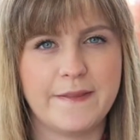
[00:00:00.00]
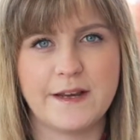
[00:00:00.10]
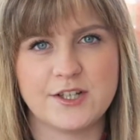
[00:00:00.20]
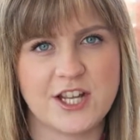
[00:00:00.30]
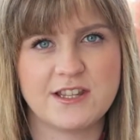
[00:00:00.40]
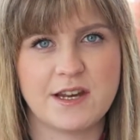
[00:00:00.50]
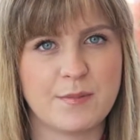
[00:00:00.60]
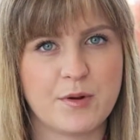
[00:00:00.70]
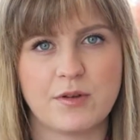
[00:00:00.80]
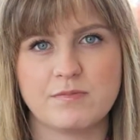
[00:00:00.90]
and then she ended
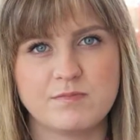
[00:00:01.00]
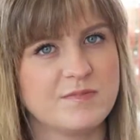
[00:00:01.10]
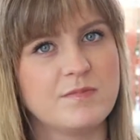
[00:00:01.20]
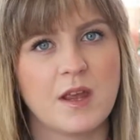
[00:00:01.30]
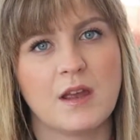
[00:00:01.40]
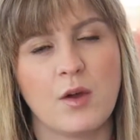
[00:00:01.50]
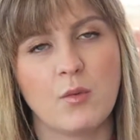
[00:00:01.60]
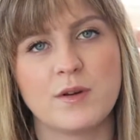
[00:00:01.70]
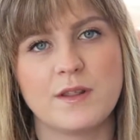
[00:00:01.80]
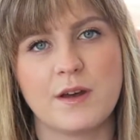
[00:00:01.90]
up in
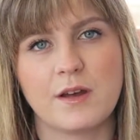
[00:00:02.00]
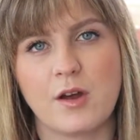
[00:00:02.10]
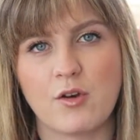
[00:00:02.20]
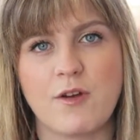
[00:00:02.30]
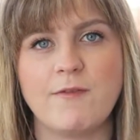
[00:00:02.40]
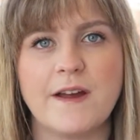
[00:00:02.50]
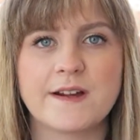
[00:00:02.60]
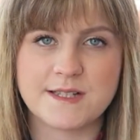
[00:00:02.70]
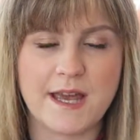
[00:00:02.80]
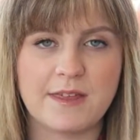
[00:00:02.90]
one of the
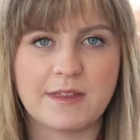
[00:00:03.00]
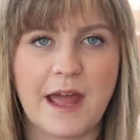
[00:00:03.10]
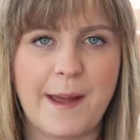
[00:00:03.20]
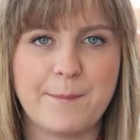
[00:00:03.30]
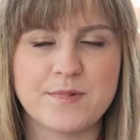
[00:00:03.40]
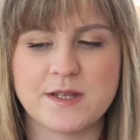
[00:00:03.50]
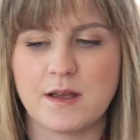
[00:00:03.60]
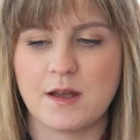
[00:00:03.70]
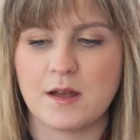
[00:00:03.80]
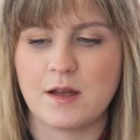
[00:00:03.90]
horrific death camps.
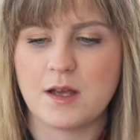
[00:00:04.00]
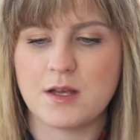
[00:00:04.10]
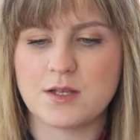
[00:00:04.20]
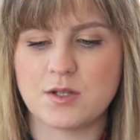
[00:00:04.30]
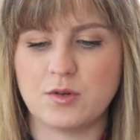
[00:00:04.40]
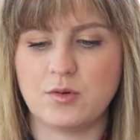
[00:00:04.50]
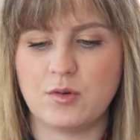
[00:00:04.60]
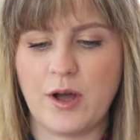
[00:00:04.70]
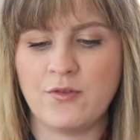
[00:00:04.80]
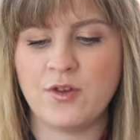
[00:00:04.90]

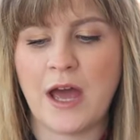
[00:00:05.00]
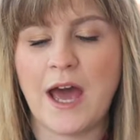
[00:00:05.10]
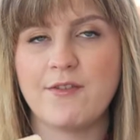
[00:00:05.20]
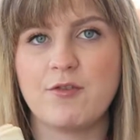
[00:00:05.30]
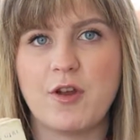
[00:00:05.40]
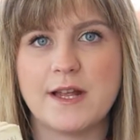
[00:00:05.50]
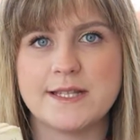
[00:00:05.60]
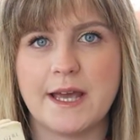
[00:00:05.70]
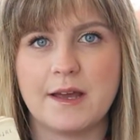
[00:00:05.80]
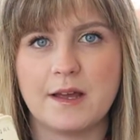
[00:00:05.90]
So if you haven't
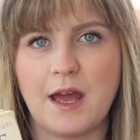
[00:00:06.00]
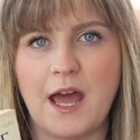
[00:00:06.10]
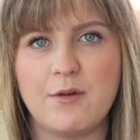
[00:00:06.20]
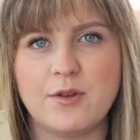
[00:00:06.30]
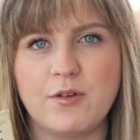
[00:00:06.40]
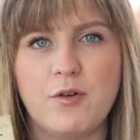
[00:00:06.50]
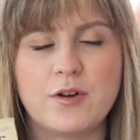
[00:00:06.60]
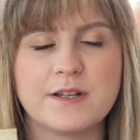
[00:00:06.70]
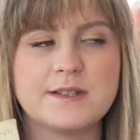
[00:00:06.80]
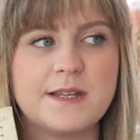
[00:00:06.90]
read it, I would
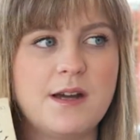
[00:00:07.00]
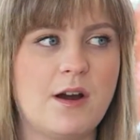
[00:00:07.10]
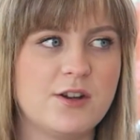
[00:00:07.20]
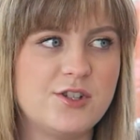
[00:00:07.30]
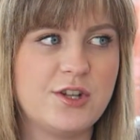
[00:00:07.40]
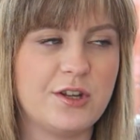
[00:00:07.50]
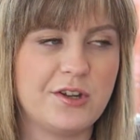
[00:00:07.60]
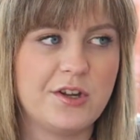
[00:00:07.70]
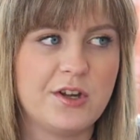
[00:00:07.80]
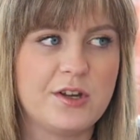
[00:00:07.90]
honestly urge
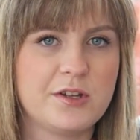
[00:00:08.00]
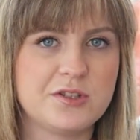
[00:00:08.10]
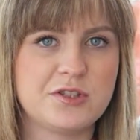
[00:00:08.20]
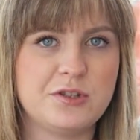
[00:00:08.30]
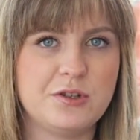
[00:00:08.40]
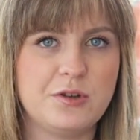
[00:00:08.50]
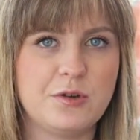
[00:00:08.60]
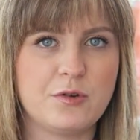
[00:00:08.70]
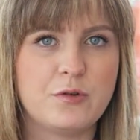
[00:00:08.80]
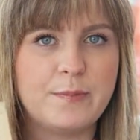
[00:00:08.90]
you
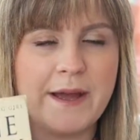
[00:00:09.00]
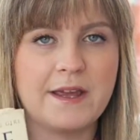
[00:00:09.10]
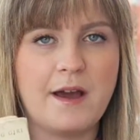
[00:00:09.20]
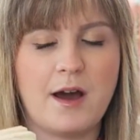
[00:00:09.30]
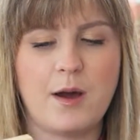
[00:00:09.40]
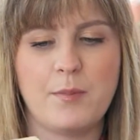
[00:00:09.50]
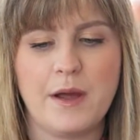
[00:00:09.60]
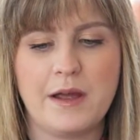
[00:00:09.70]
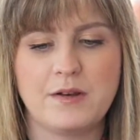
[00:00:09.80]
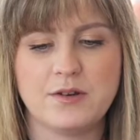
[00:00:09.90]
to go pick it up
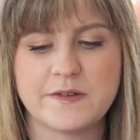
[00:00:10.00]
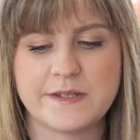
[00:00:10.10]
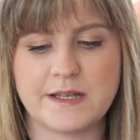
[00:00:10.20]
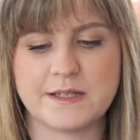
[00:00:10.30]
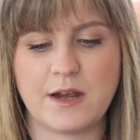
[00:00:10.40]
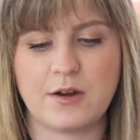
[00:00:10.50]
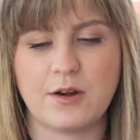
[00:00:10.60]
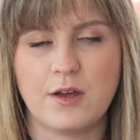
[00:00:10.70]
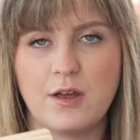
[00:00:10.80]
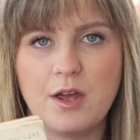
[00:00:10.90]
and just sit
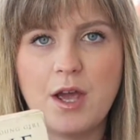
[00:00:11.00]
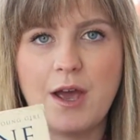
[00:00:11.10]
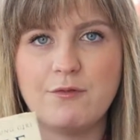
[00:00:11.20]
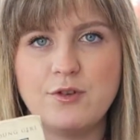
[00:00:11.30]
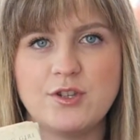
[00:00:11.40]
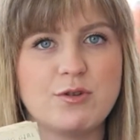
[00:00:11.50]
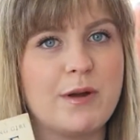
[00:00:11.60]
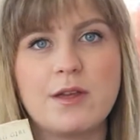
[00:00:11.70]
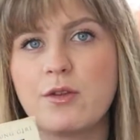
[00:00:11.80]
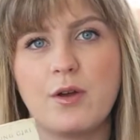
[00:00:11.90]
down and read your
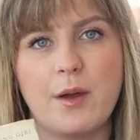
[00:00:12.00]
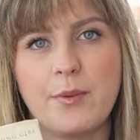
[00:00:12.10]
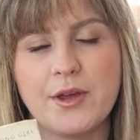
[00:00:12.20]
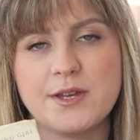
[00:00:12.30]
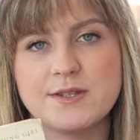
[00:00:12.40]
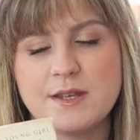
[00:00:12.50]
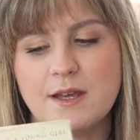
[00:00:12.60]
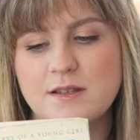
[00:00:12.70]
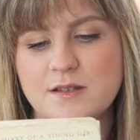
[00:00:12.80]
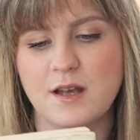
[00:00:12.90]
way through it, because
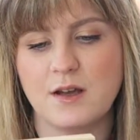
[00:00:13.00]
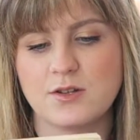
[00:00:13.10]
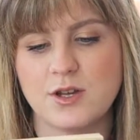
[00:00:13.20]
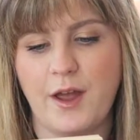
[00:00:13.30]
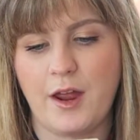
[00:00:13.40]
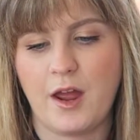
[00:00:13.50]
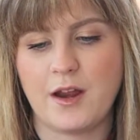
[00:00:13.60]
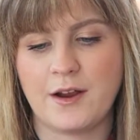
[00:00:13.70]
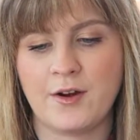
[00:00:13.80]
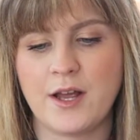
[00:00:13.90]
it's such an
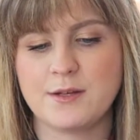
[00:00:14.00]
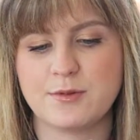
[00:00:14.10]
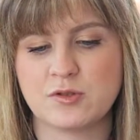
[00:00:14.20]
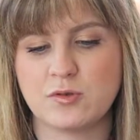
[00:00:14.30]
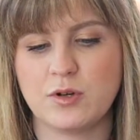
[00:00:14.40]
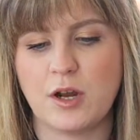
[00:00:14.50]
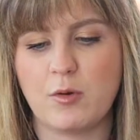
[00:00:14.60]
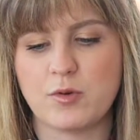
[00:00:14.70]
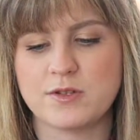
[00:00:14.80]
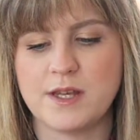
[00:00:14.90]
incredible story
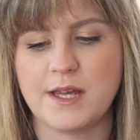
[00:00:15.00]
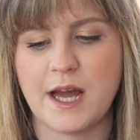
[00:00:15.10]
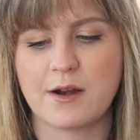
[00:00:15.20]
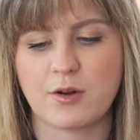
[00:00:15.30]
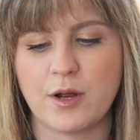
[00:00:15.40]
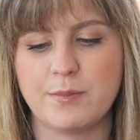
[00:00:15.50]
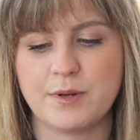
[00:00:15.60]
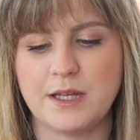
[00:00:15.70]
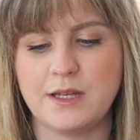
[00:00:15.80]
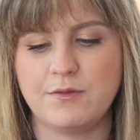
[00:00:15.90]
almost that you can't quite
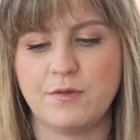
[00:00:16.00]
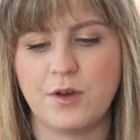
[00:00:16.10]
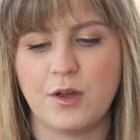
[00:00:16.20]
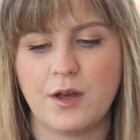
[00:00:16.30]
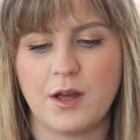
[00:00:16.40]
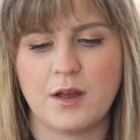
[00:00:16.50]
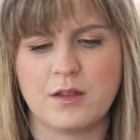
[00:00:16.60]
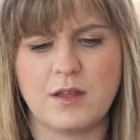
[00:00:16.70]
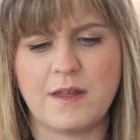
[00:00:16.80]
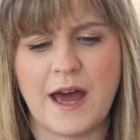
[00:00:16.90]
believe
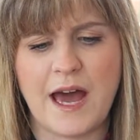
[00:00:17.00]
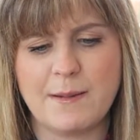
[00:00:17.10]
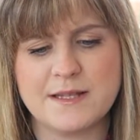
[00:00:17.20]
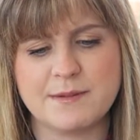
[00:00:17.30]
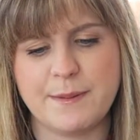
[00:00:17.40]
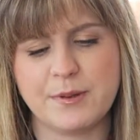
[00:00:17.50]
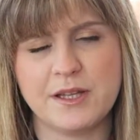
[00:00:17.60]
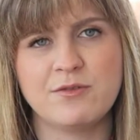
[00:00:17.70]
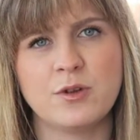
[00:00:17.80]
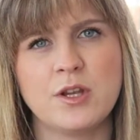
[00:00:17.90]
that happens to people,
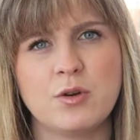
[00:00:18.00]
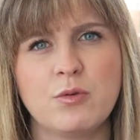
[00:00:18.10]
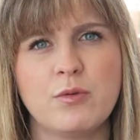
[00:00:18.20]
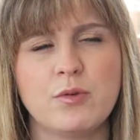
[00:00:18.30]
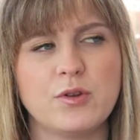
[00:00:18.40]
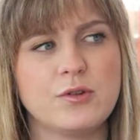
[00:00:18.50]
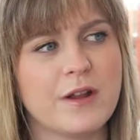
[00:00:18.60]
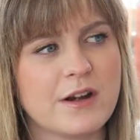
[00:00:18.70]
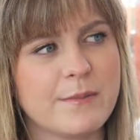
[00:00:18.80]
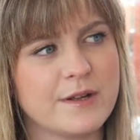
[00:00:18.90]
even though you
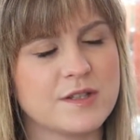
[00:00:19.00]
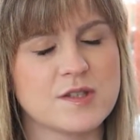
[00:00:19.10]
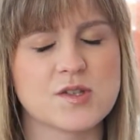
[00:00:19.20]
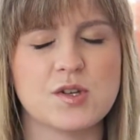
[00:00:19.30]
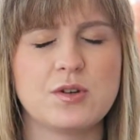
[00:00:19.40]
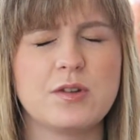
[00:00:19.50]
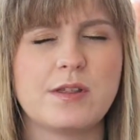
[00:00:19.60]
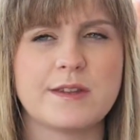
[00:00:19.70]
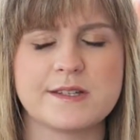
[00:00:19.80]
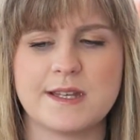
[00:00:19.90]
learn about it in school
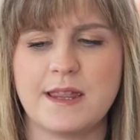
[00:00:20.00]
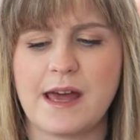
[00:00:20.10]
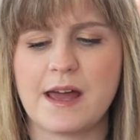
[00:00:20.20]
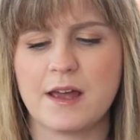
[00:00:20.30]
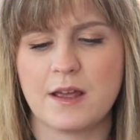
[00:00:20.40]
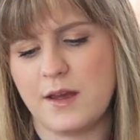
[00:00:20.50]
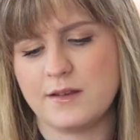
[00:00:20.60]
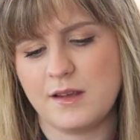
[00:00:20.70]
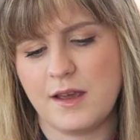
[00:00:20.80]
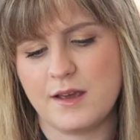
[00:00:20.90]
and things like that.
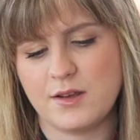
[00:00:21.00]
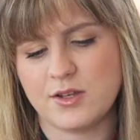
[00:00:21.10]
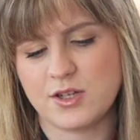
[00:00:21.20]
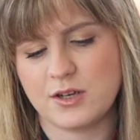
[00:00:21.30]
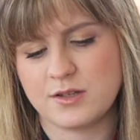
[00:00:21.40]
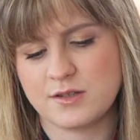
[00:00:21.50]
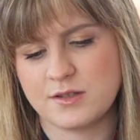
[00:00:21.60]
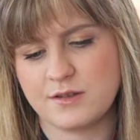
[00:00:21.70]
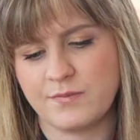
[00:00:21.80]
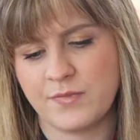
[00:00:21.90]
It's
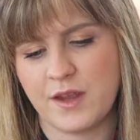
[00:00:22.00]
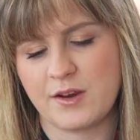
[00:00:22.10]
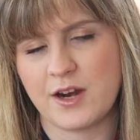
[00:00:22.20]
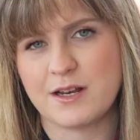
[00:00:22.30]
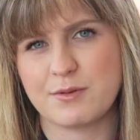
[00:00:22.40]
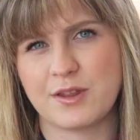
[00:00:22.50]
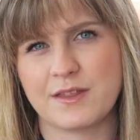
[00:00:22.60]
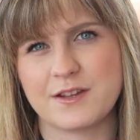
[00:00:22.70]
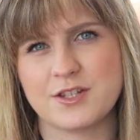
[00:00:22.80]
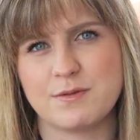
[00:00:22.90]
just an incredible
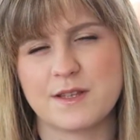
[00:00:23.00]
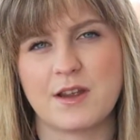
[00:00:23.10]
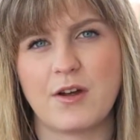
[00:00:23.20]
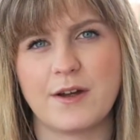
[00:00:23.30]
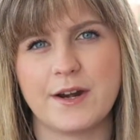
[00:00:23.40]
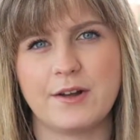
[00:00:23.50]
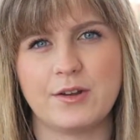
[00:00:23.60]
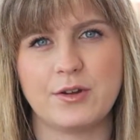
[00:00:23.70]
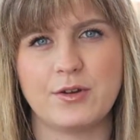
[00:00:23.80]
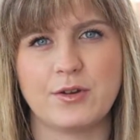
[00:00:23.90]
thing that she was a young
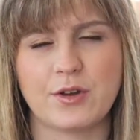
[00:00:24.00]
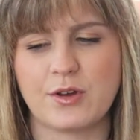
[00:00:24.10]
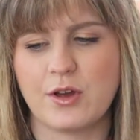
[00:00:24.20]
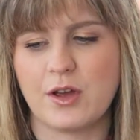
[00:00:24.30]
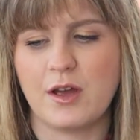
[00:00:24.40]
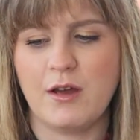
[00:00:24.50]
girl who